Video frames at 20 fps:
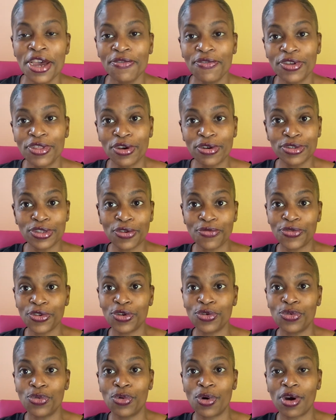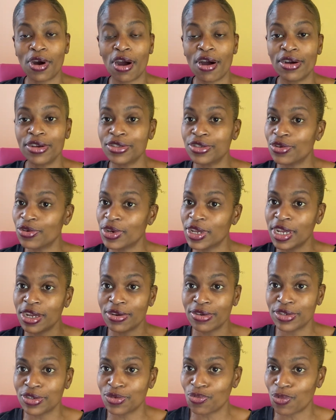For those of you who are also
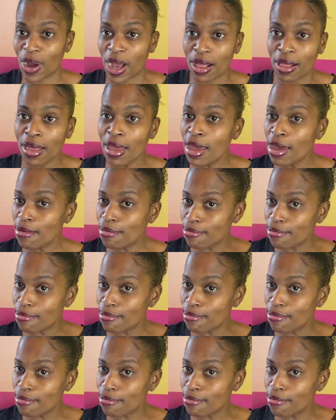here as well,